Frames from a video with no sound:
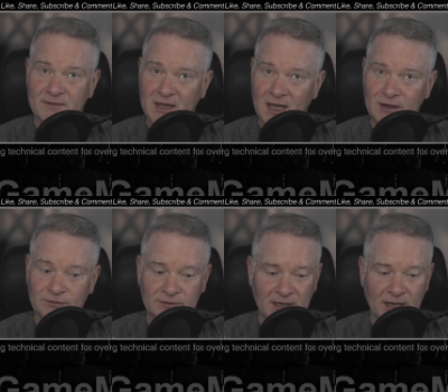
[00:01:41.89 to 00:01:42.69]
a
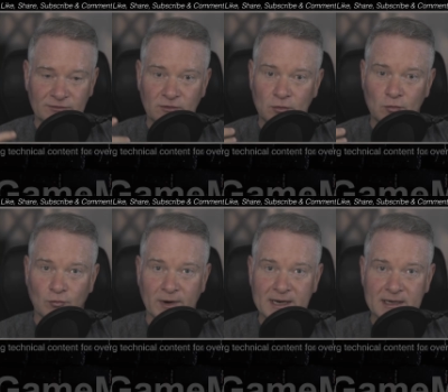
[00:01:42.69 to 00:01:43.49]
case that has
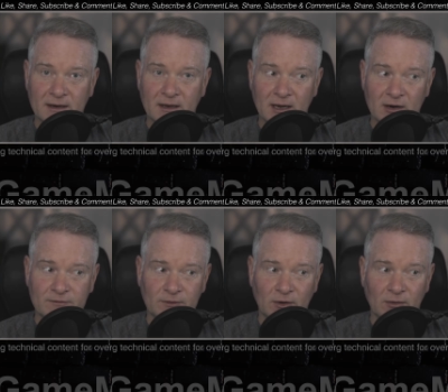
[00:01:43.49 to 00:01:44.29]
great
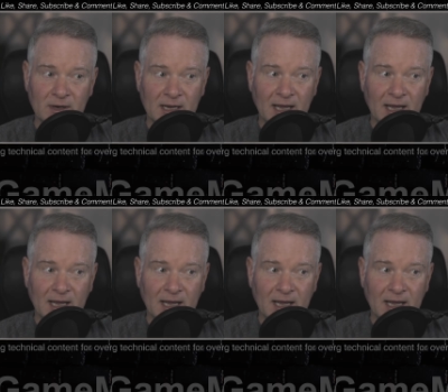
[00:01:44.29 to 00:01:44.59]
airflow.